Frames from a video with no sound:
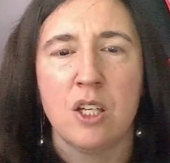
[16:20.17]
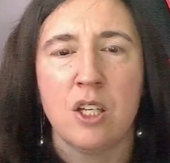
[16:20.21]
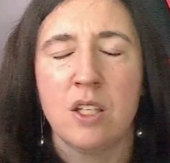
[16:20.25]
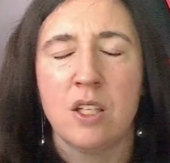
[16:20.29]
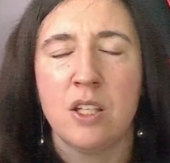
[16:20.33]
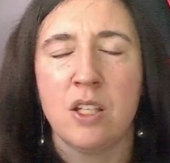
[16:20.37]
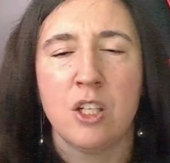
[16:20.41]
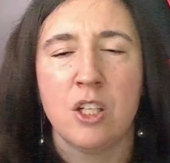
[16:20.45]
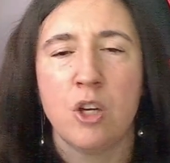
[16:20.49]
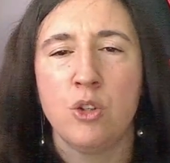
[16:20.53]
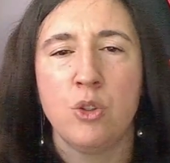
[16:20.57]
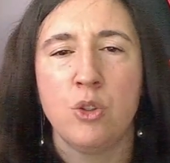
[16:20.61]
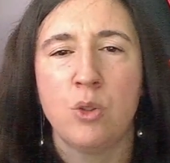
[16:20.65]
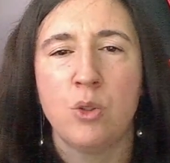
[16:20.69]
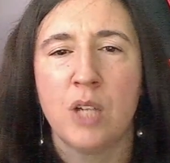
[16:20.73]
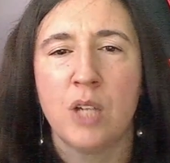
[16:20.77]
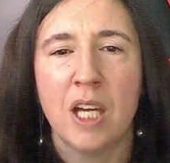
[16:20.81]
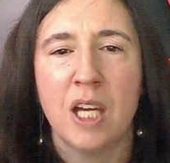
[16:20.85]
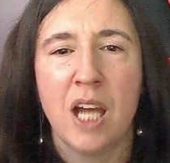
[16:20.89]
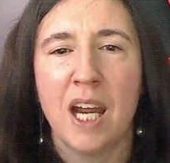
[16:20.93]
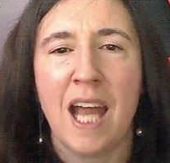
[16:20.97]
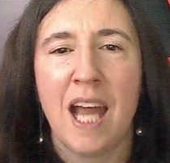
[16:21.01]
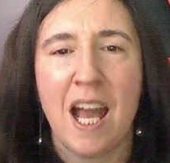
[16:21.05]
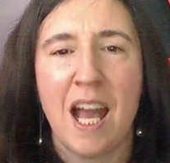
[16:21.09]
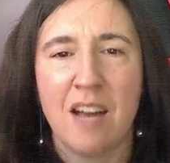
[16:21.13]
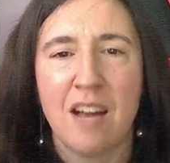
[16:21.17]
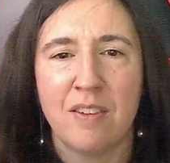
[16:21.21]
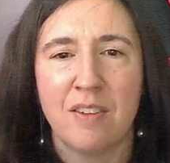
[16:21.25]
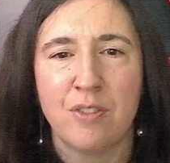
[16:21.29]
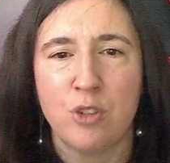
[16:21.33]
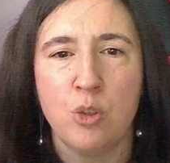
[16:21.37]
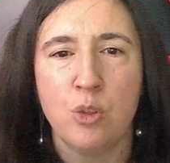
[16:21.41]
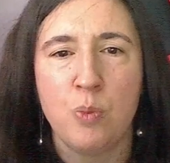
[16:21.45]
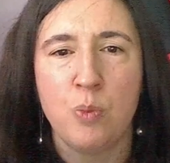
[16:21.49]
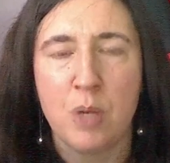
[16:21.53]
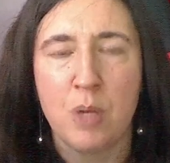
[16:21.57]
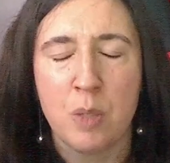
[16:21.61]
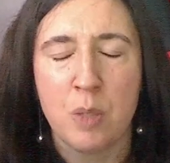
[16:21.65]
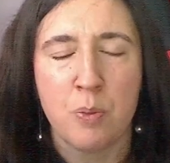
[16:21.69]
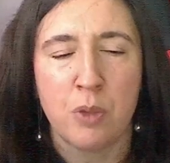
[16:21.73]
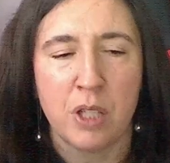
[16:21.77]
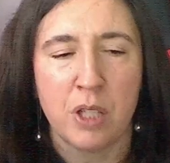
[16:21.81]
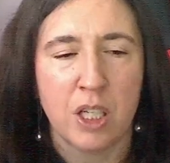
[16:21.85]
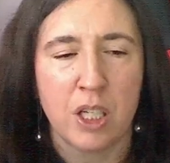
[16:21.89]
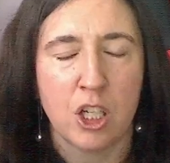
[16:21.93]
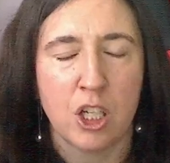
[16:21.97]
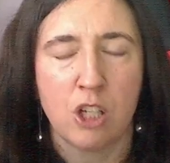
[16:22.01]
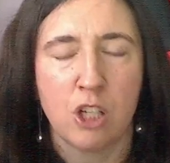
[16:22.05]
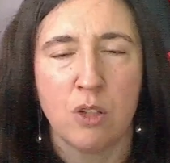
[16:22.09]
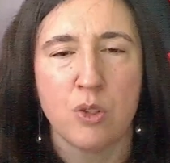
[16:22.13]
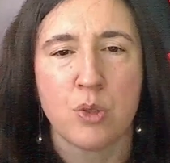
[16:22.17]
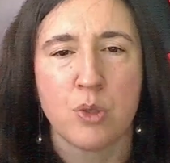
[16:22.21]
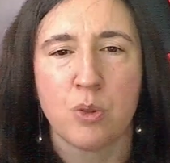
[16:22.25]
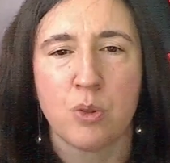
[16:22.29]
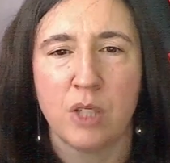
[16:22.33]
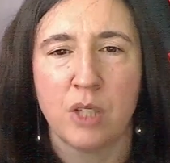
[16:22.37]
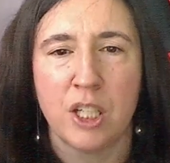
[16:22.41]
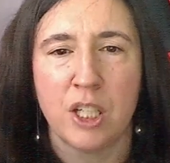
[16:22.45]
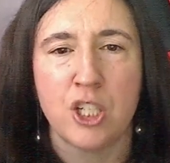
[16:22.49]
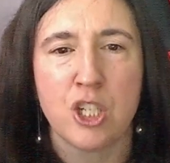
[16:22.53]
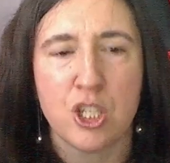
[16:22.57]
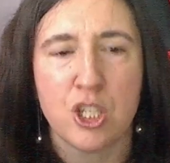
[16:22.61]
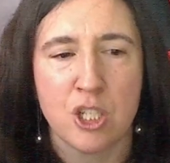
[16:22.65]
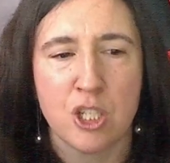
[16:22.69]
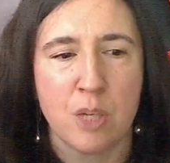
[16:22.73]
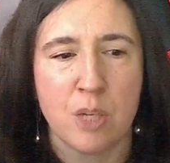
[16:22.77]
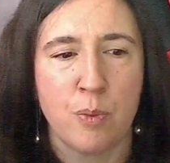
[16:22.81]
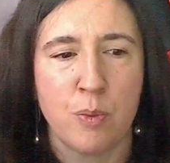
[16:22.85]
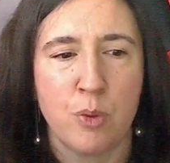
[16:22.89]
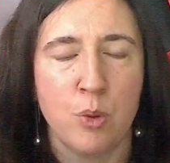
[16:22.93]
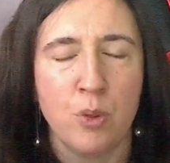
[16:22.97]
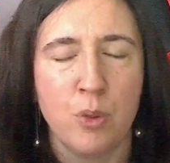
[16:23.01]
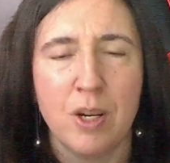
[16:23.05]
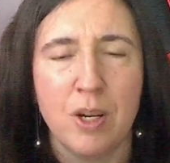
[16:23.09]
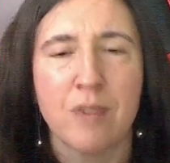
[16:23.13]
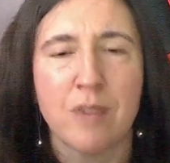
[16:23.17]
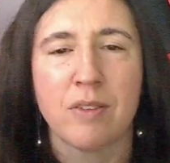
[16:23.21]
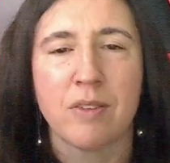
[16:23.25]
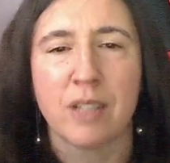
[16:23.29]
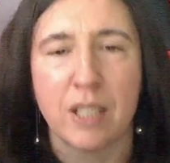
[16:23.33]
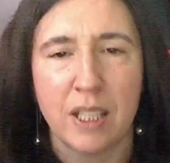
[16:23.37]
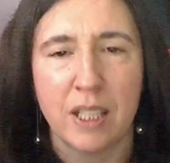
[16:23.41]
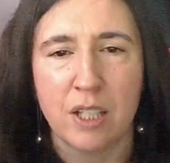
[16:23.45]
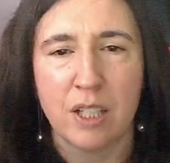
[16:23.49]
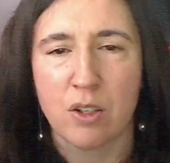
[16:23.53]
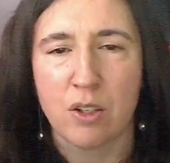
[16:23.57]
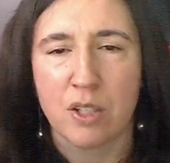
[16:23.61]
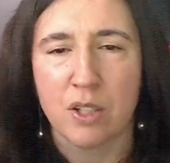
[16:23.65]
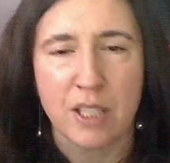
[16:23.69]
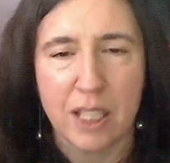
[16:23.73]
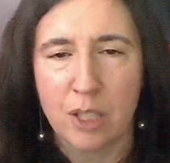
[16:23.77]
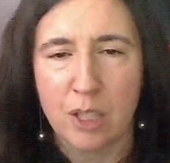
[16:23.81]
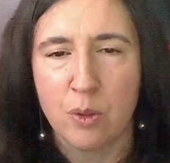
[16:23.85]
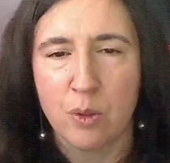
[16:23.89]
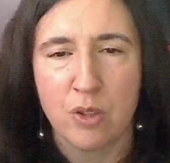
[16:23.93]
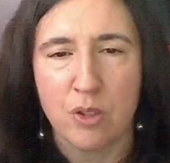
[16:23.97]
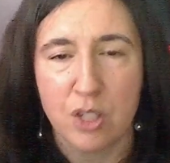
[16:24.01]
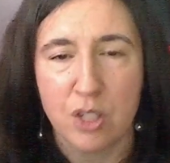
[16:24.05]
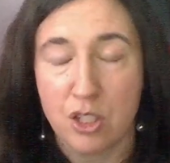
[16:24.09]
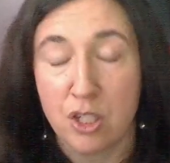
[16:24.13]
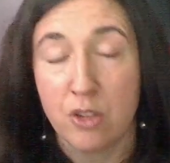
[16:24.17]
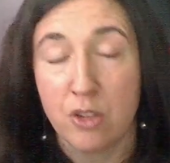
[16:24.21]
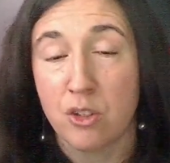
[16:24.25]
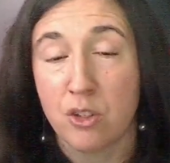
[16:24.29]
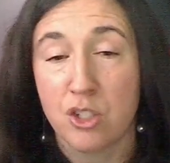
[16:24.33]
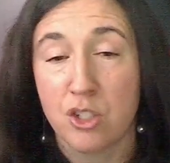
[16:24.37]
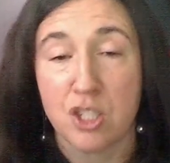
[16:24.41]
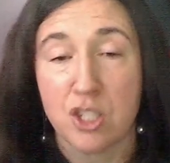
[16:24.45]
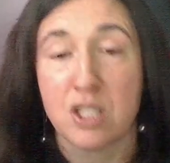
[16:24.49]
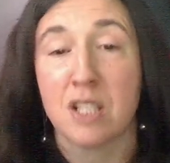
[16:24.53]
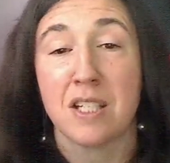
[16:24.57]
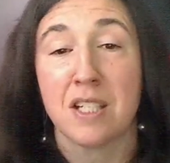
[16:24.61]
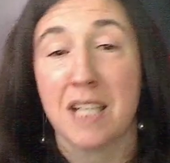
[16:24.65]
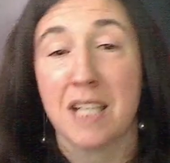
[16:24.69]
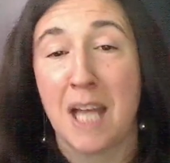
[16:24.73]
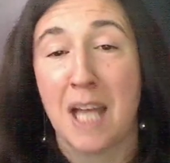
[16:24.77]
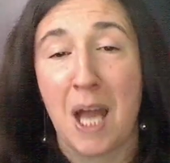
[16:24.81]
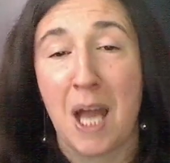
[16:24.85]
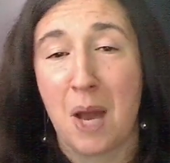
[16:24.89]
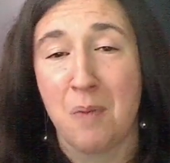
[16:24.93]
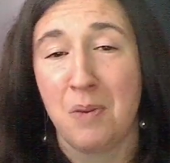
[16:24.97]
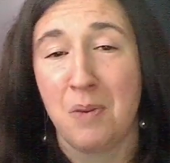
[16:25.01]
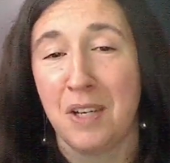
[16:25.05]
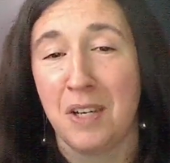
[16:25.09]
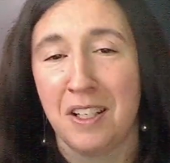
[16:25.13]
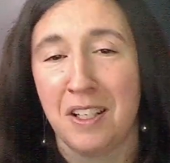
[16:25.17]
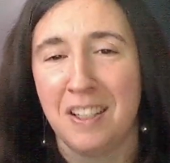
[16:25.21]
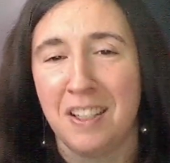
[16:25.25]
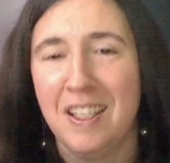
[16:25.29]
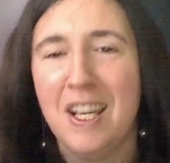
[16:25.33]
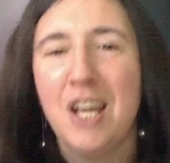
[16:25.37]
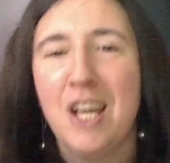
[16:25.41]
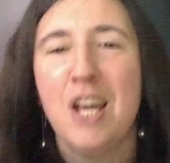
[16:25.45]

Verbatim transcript: you know, you cannot have two people in a close relationship who never get irritated with each other. It just doesn't happen.